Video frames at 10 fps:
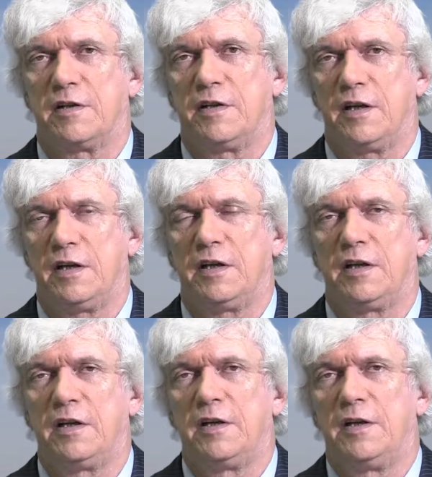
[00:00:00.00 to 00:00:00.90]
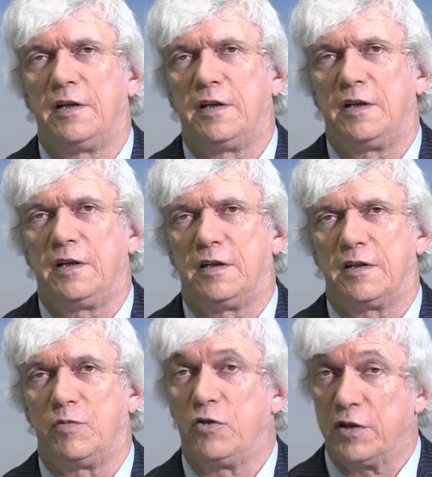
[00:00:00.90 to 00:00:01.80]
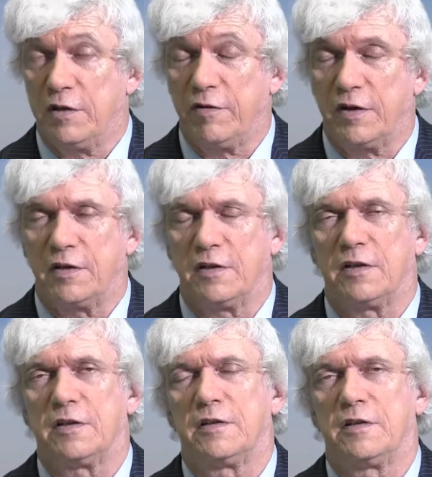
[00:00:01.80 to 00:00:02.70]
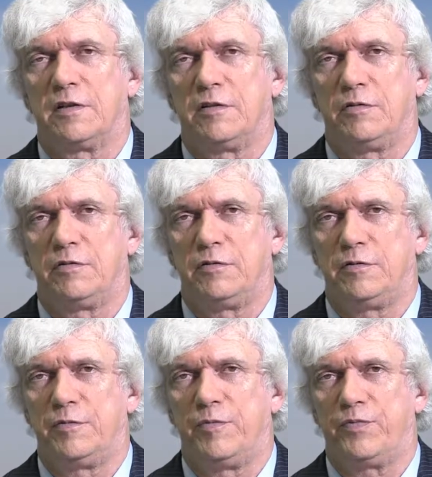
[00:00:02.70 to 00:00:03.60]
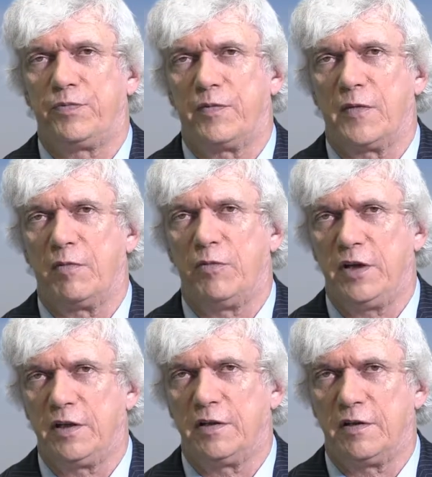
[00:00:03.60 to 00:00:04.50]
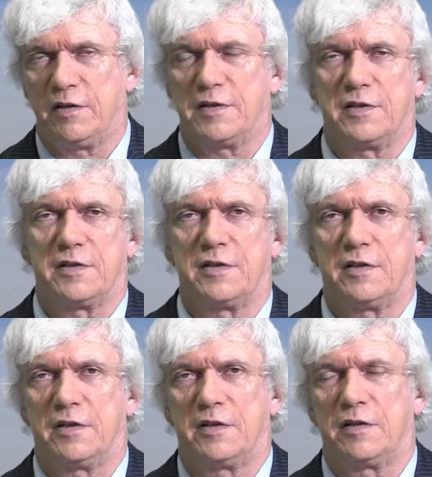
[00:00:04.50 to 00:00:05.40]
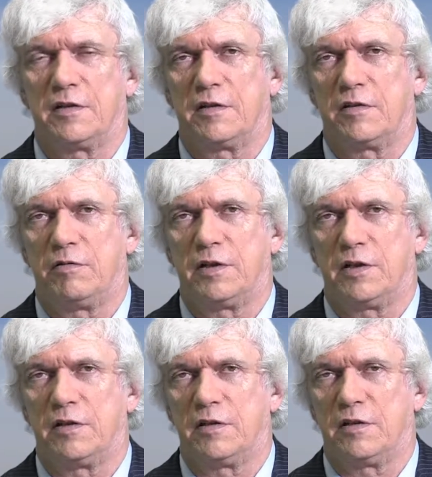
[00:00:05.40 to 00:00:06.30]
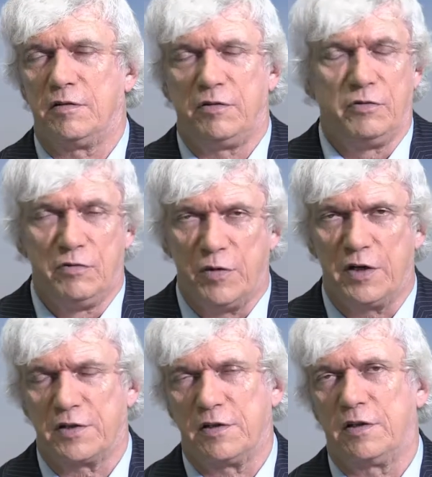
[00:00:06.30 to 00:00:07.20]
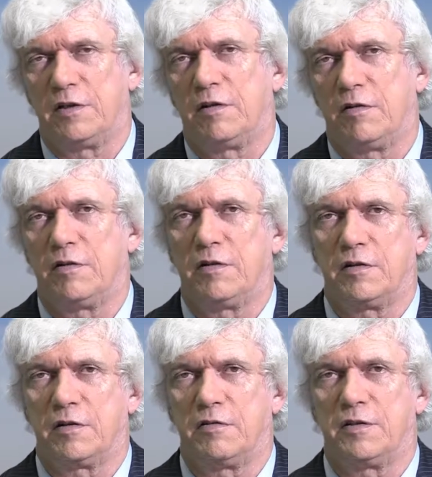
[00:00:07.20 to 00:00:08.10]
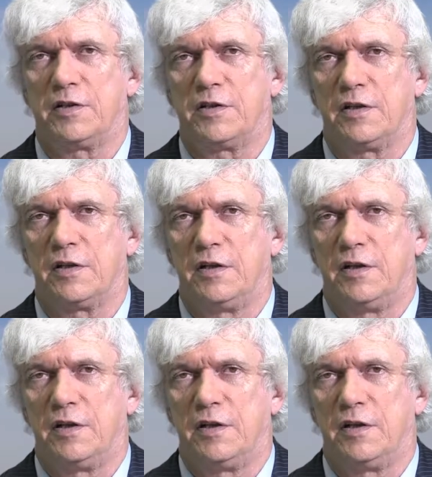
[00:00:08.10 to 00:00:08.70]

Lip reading: then it is more difficult to meet this critical new Marshall-Lerner condition,